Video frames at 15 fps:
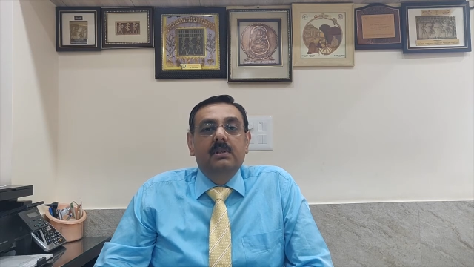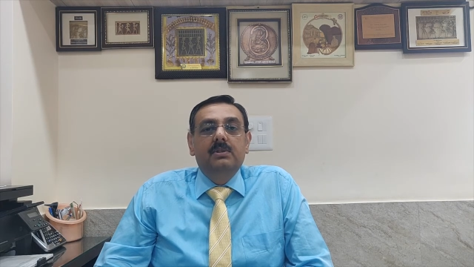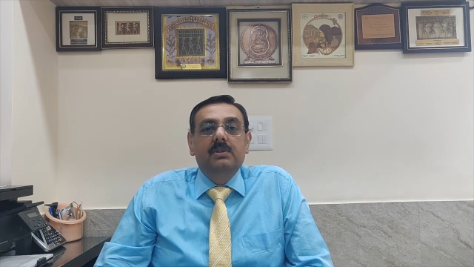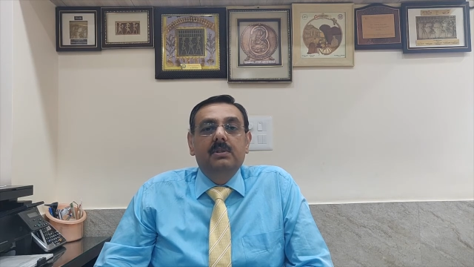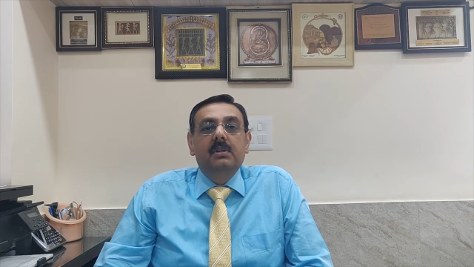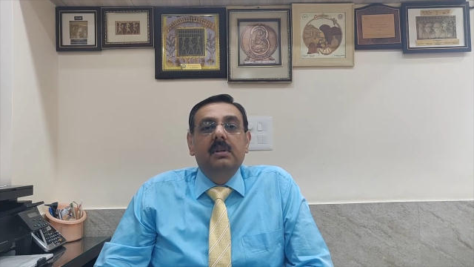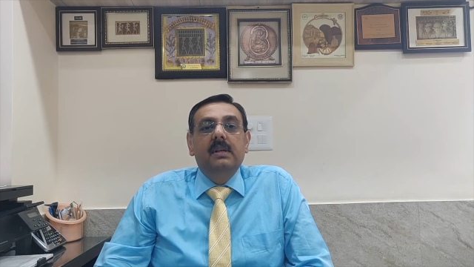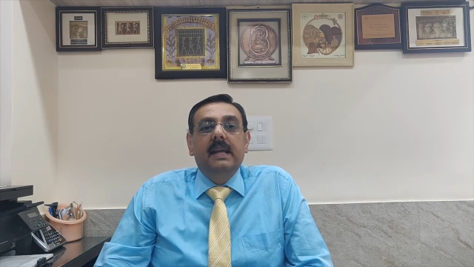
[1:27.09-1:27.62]

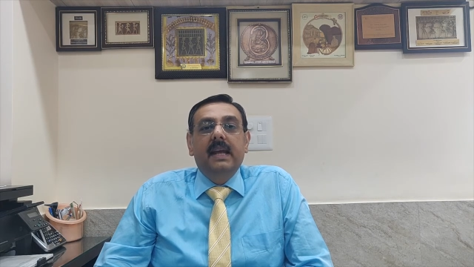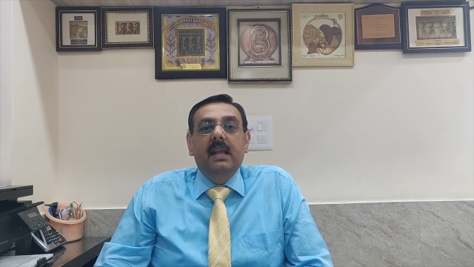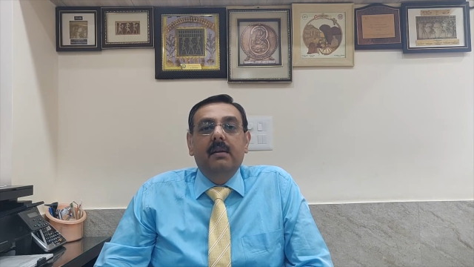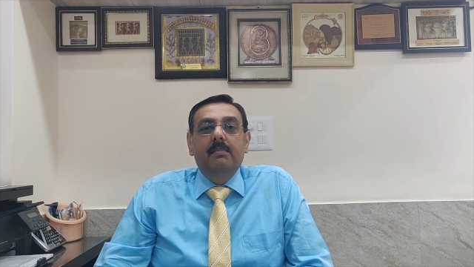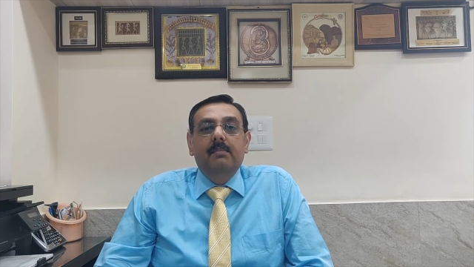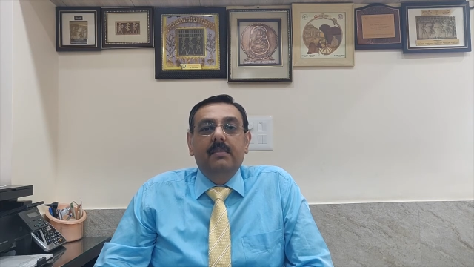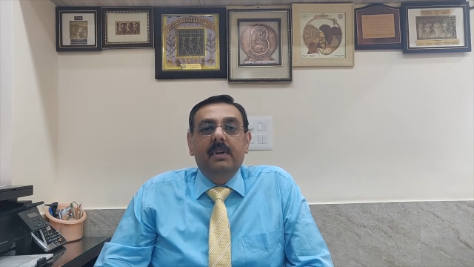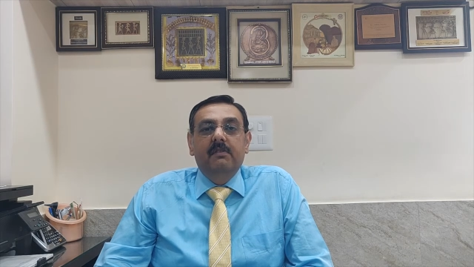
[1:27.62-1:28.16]
Children
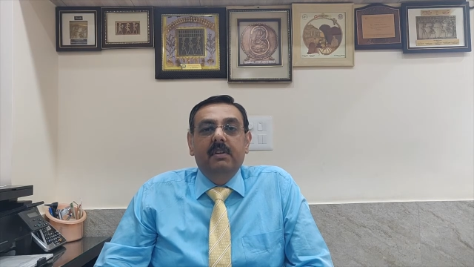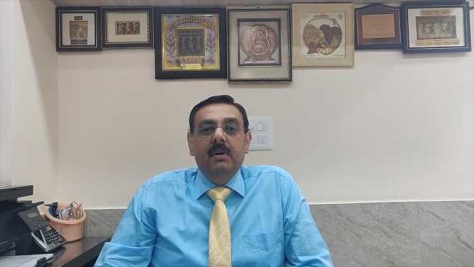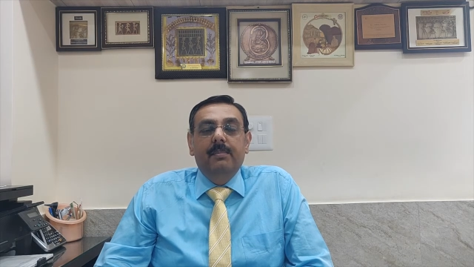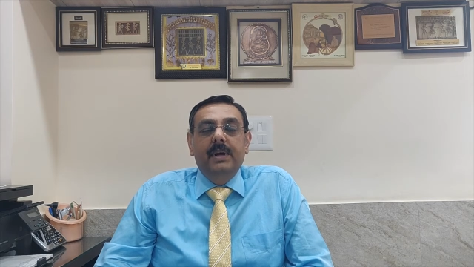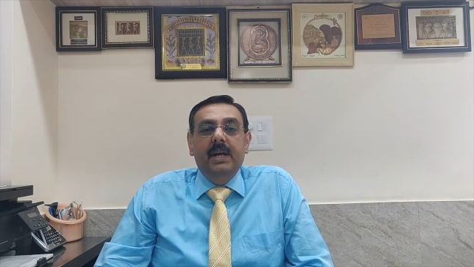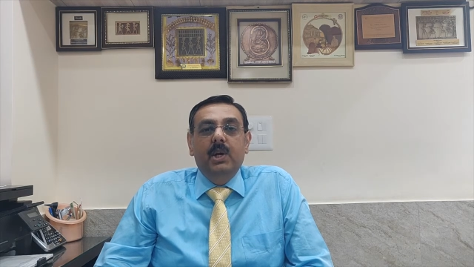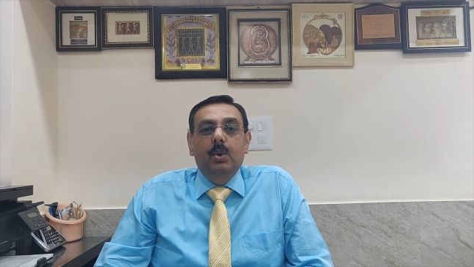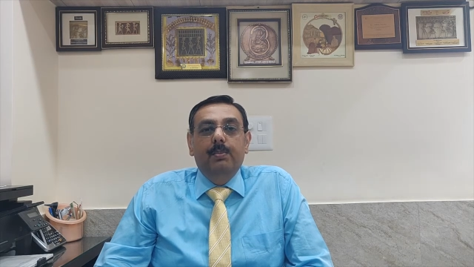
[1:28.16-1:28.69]
can develop
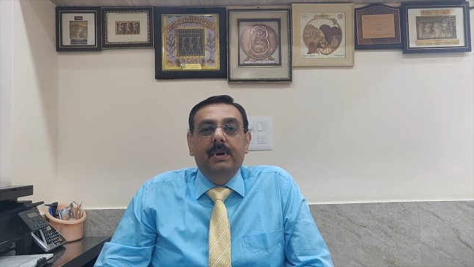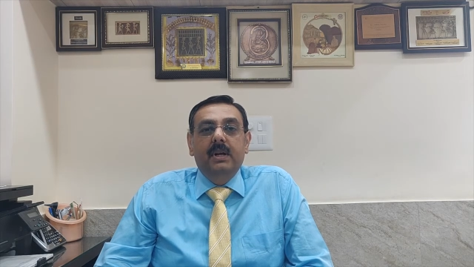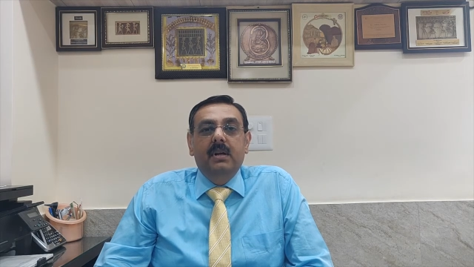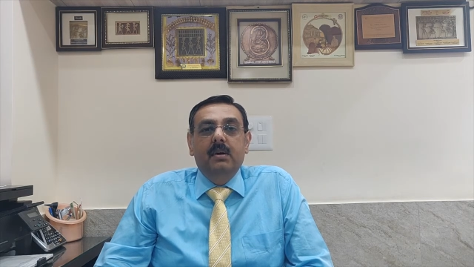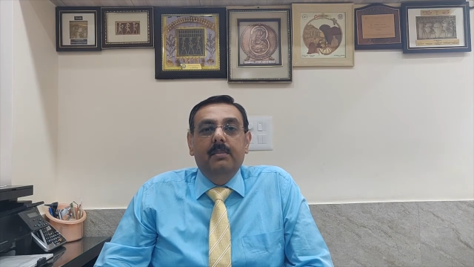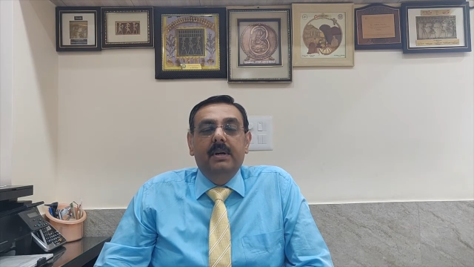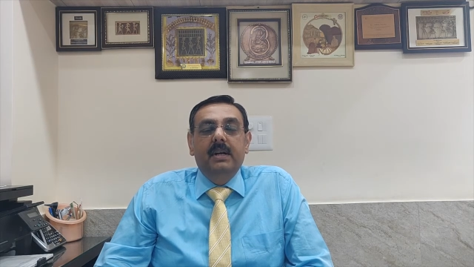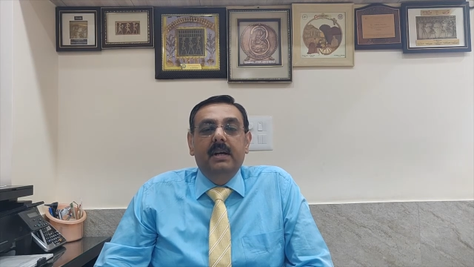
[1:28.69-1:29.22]
atopic
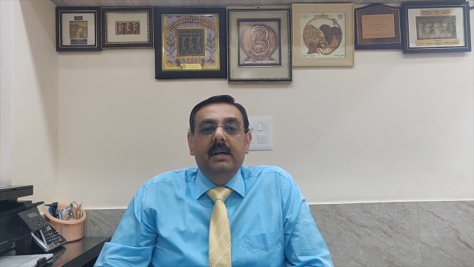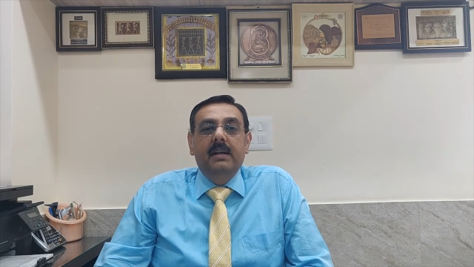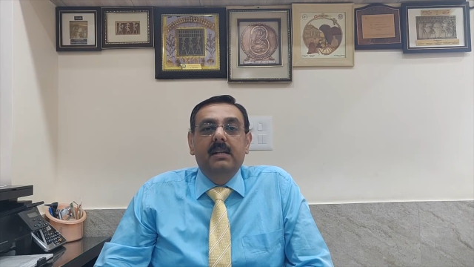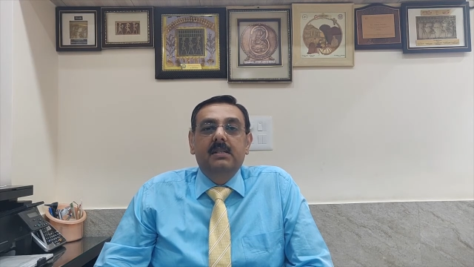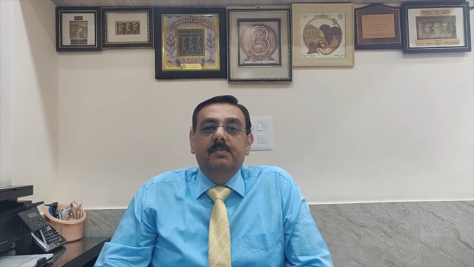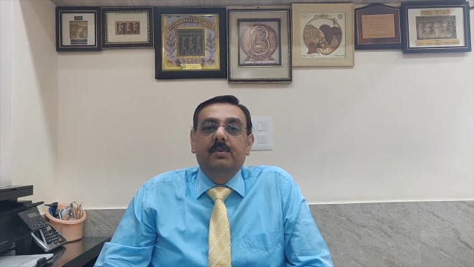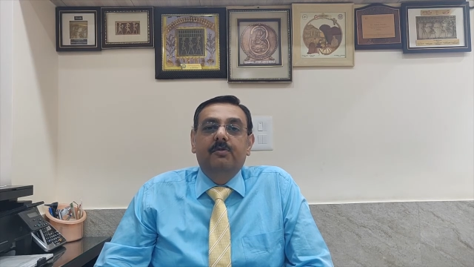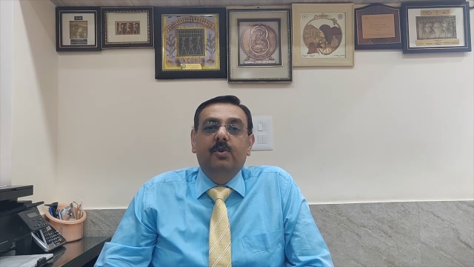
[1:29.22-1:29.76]

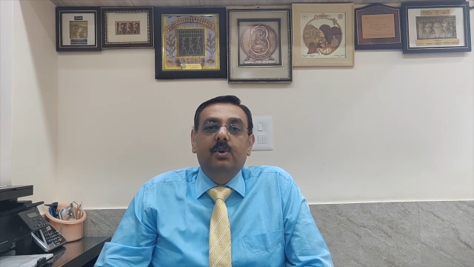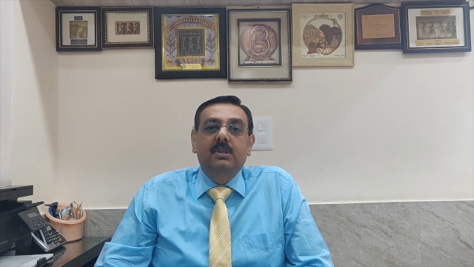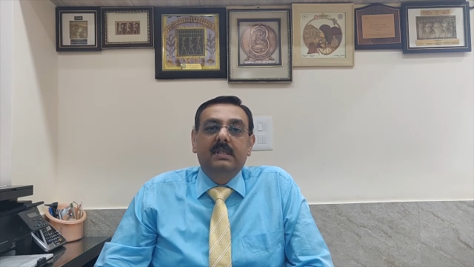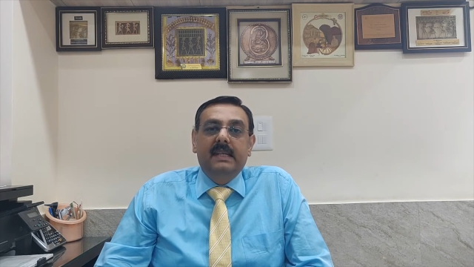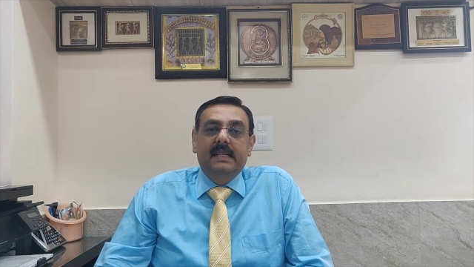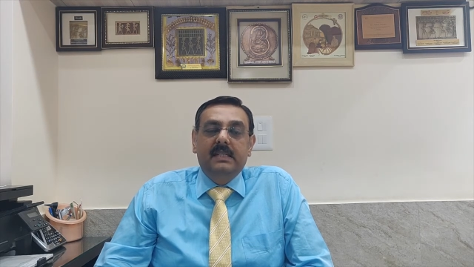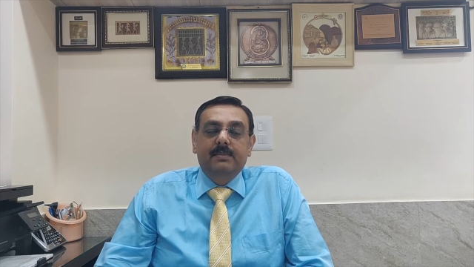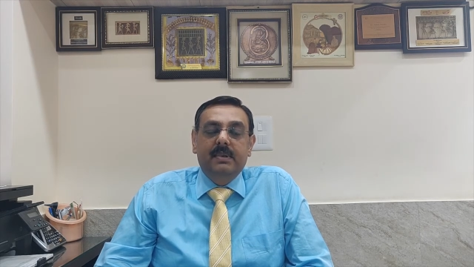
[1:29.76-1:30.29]
dermatitis before
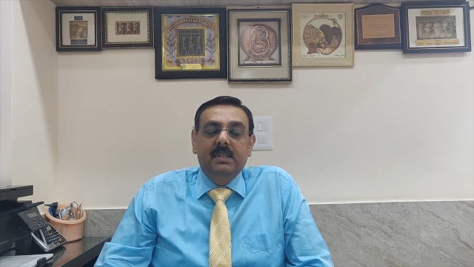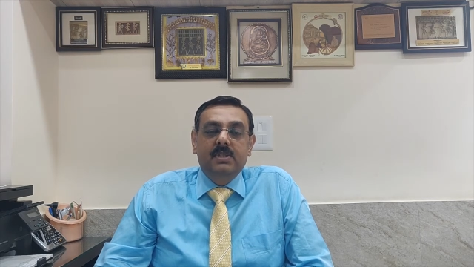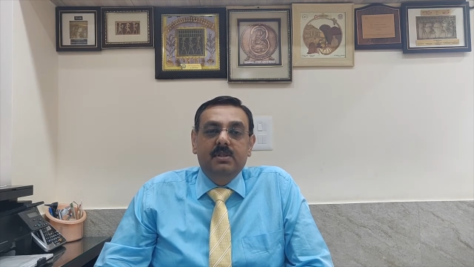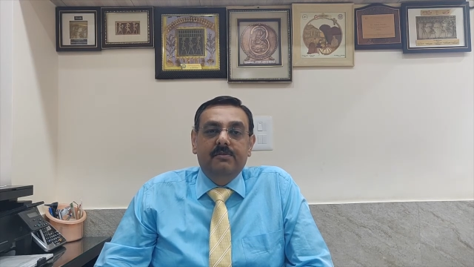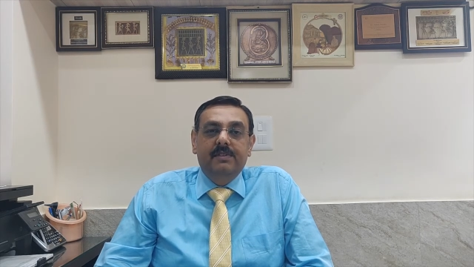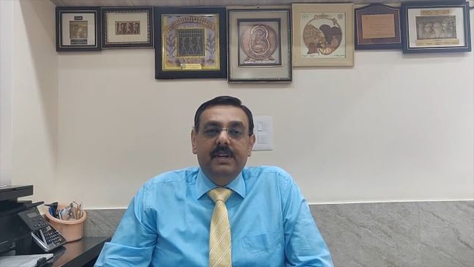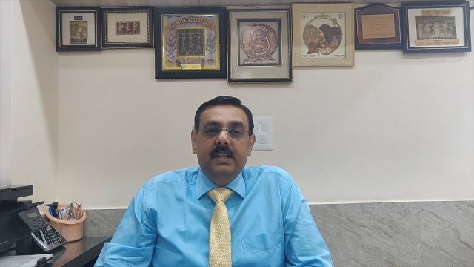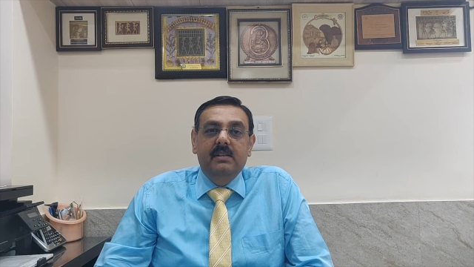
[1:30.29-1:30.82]
6 months
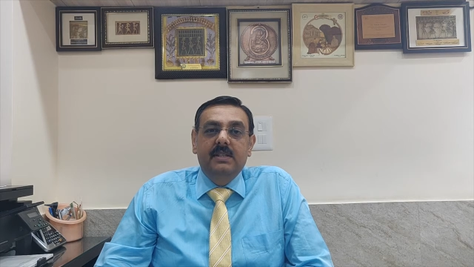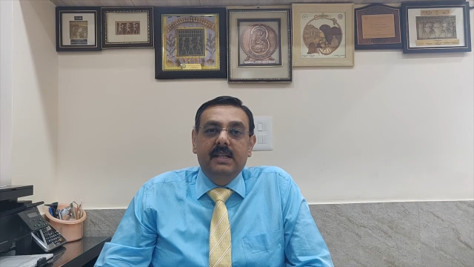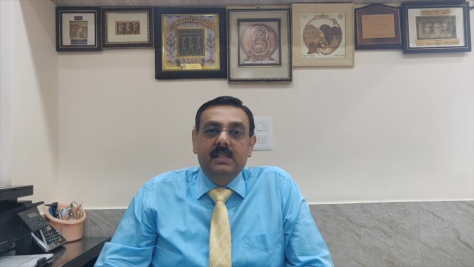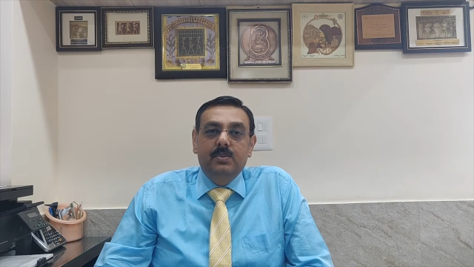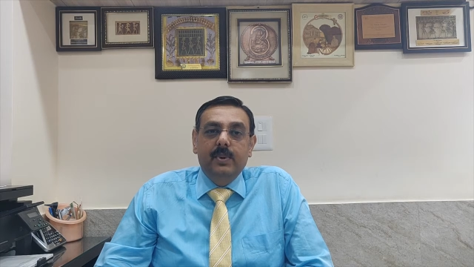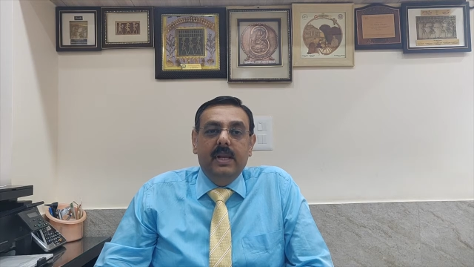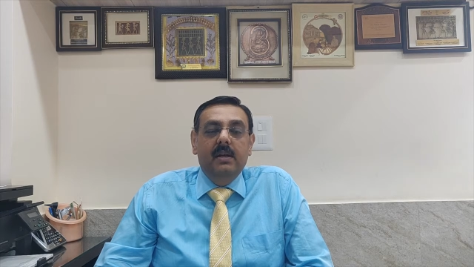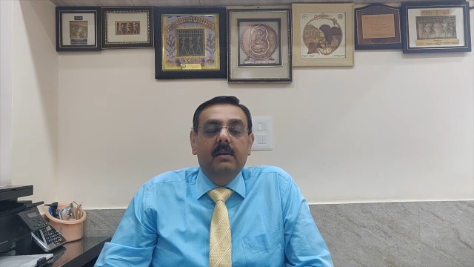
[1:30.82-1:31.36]
of age as
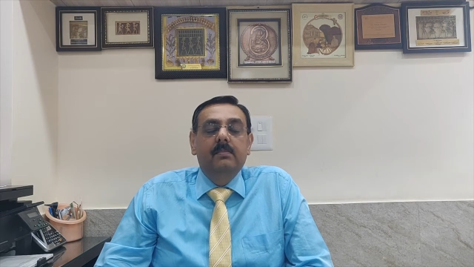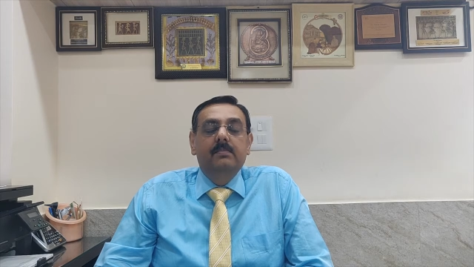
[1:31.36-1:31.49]
well.